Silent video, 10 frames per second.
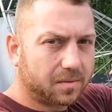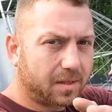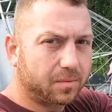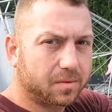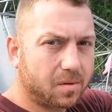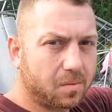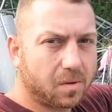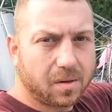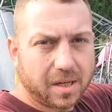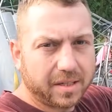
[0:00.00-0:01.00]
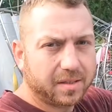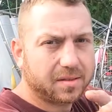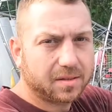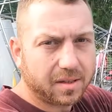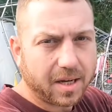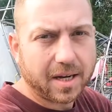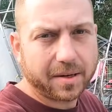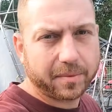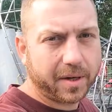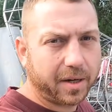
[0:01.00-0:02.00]
it was going all like this in the
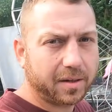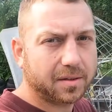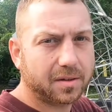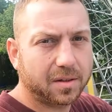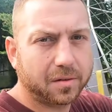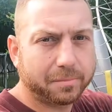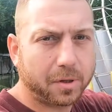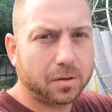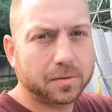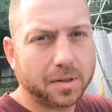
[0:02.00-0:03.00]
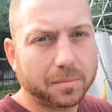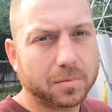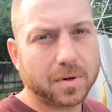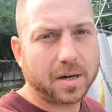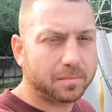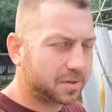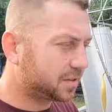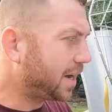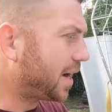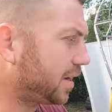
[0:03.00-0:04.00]
highway, and next thing you know, the boat was up around
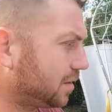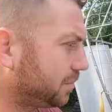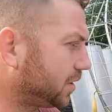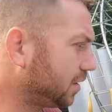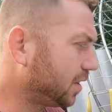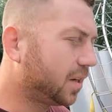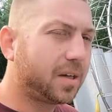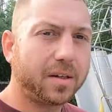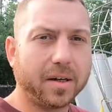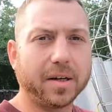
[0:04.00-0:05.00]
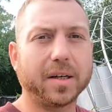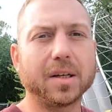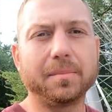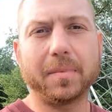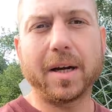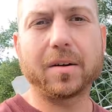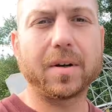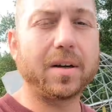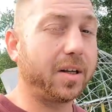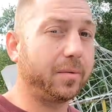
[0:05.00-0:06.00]
beside them, and then they come back
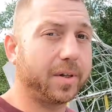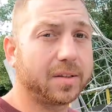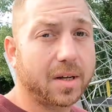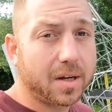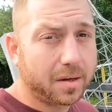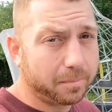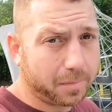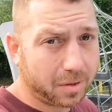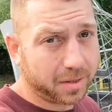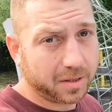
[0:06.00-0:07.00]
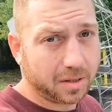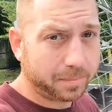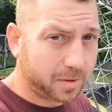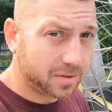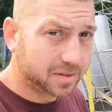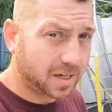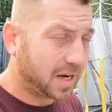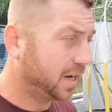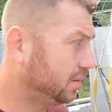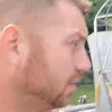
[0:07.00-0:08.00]
around. Anyways, the boat ended up on its
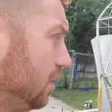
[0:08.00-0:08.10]
side.